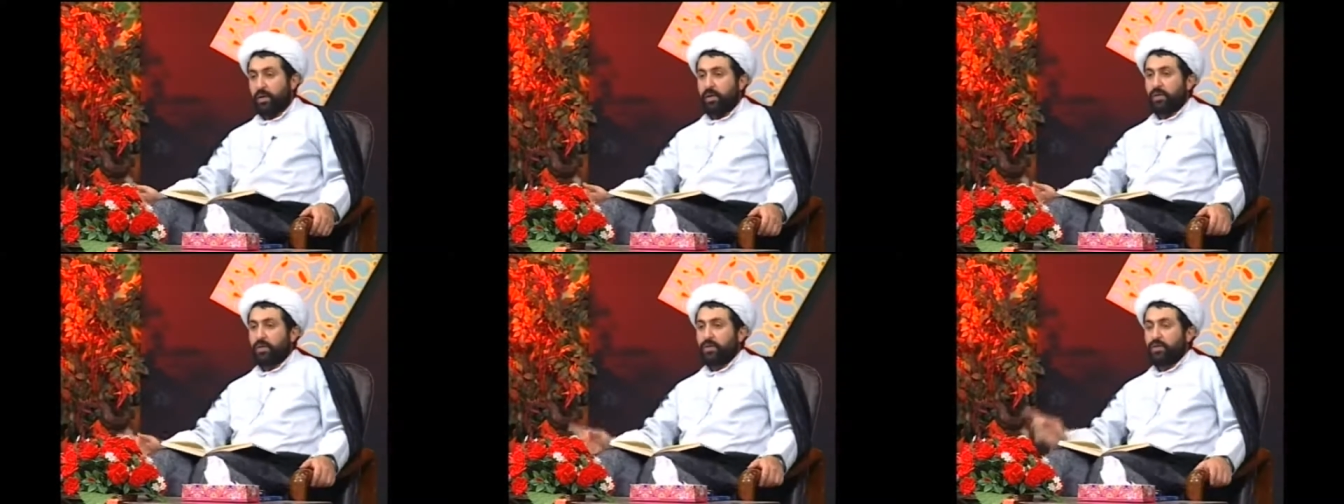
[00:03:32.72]

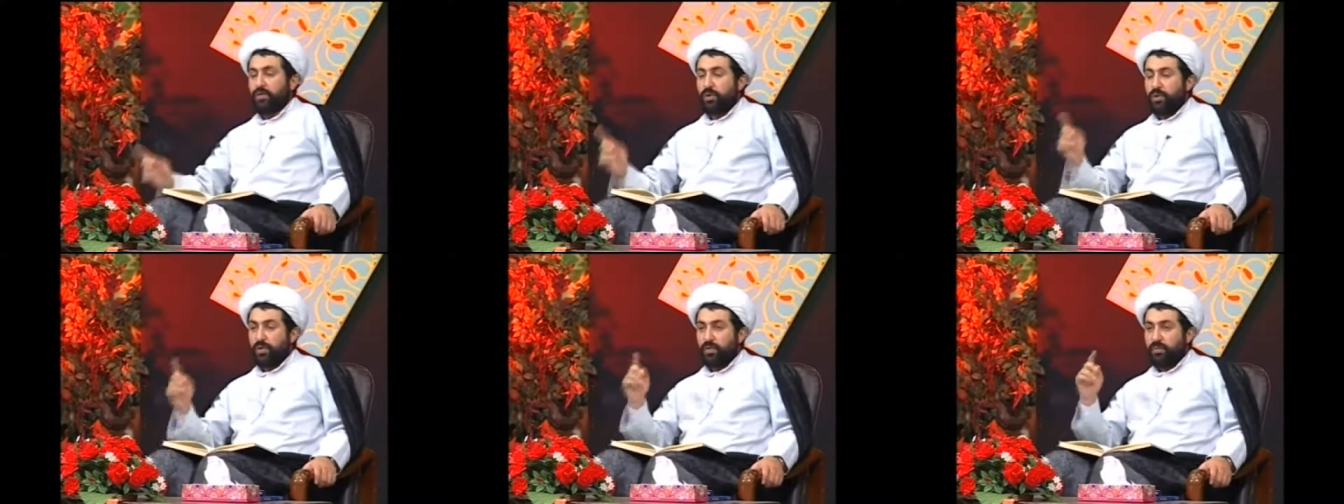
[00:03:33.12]

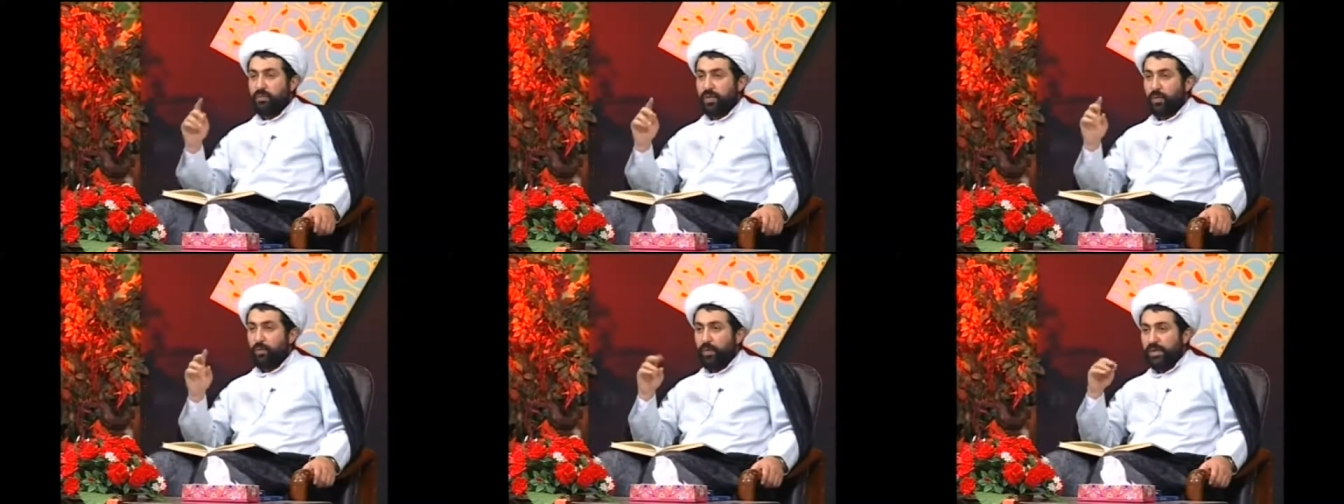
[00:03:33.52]
So,
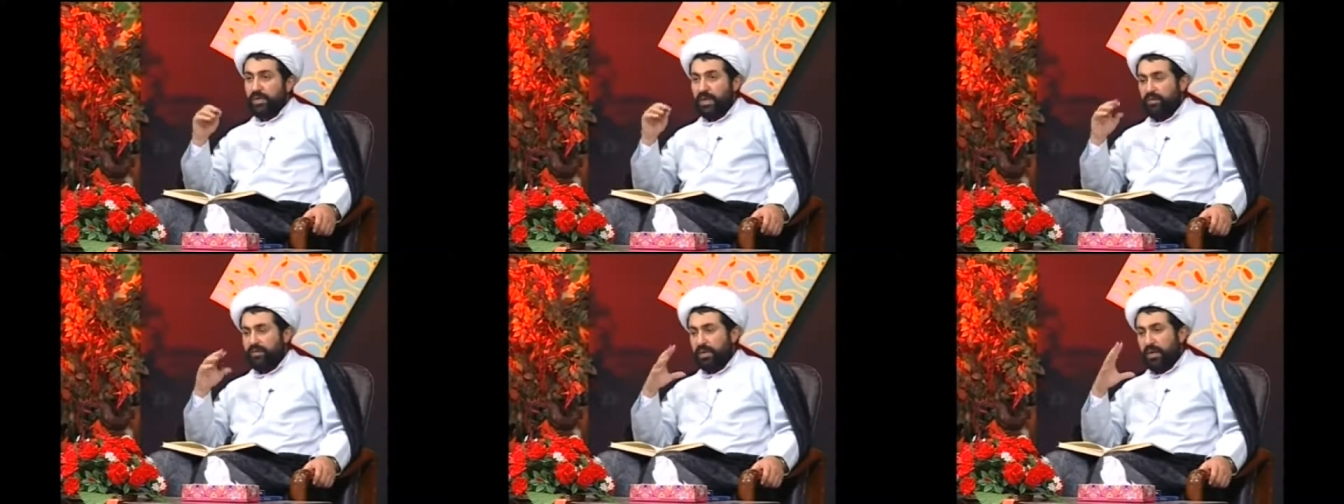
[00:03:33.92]

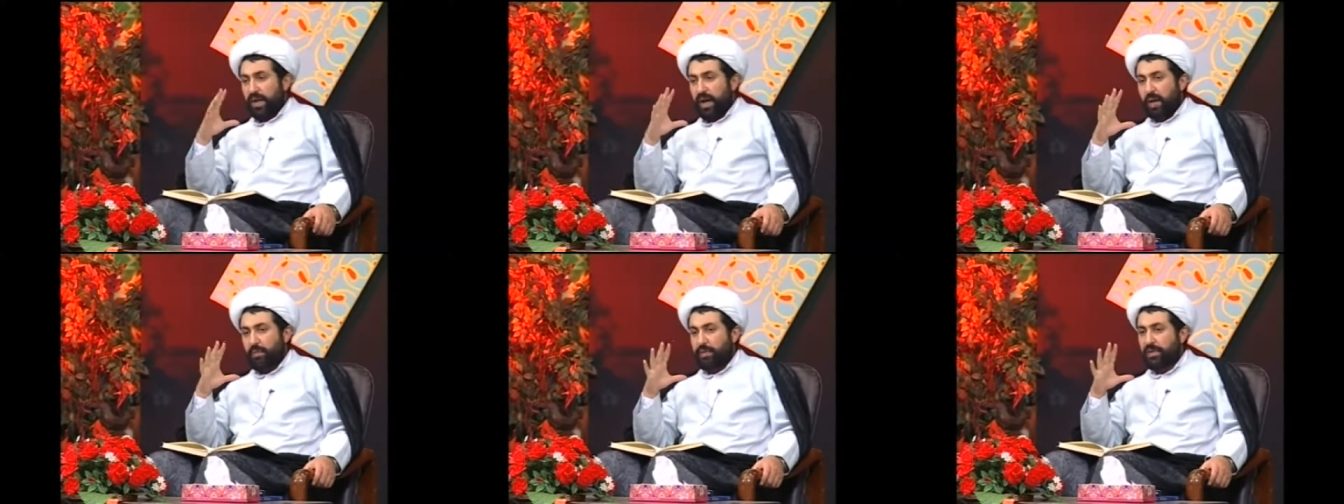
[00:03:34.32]
whatever
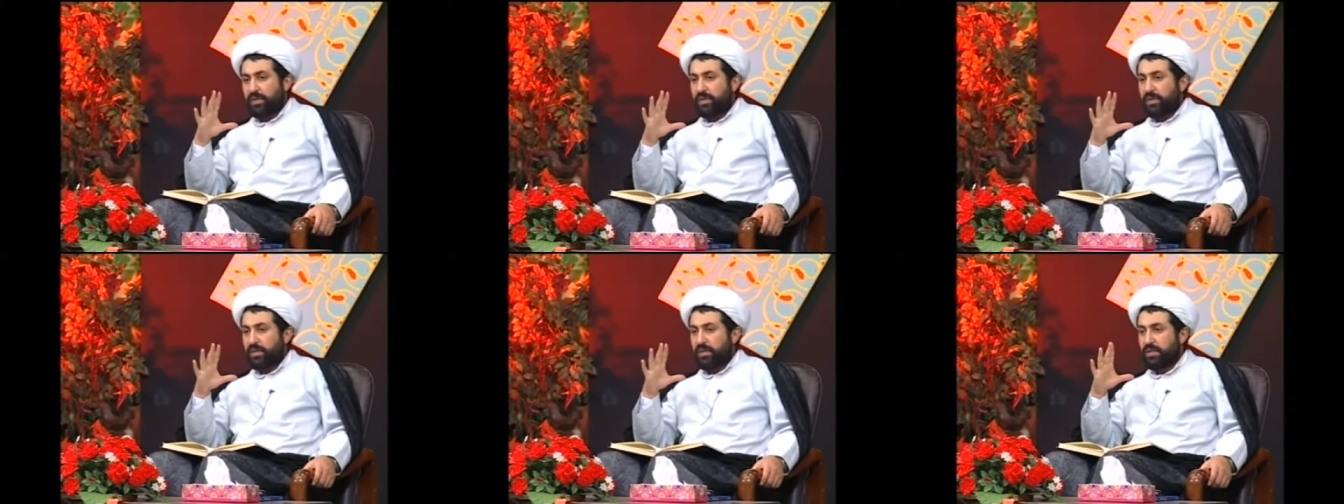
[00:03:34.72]
happens
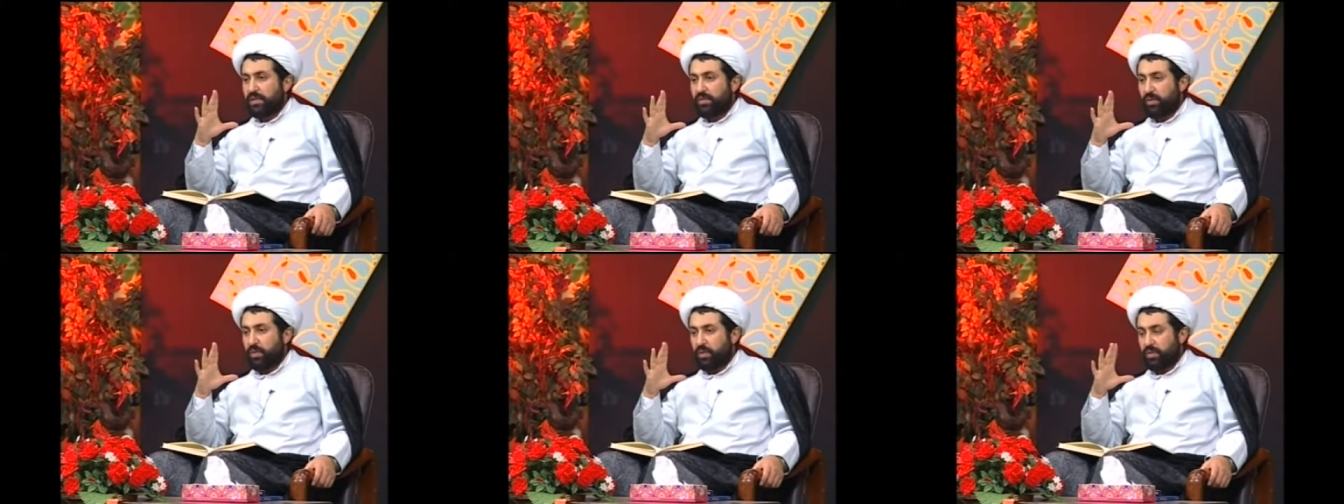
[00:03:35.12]
in this
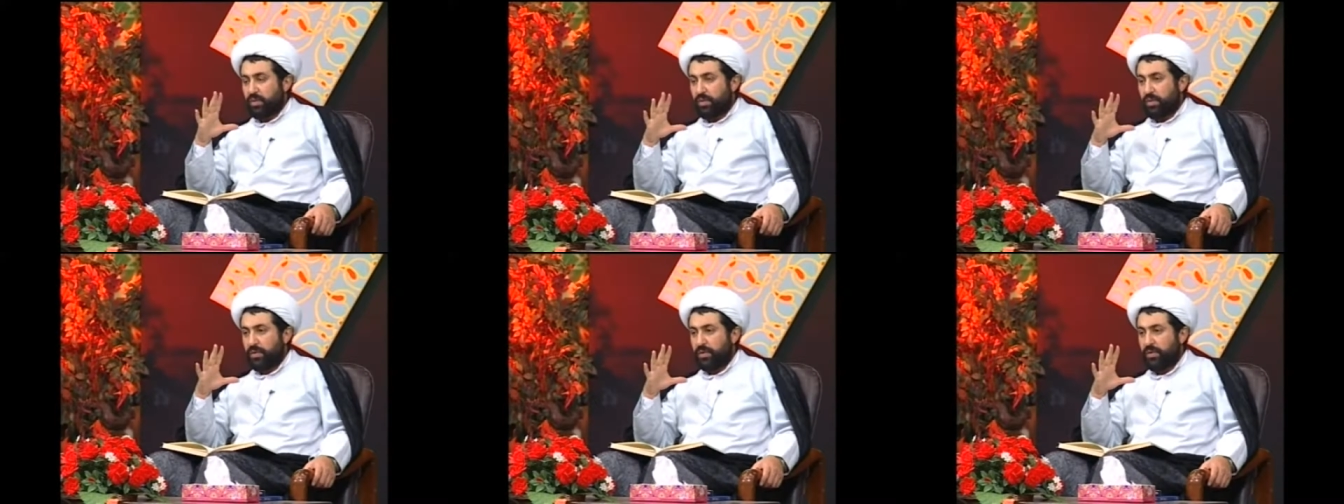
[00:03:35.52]
world,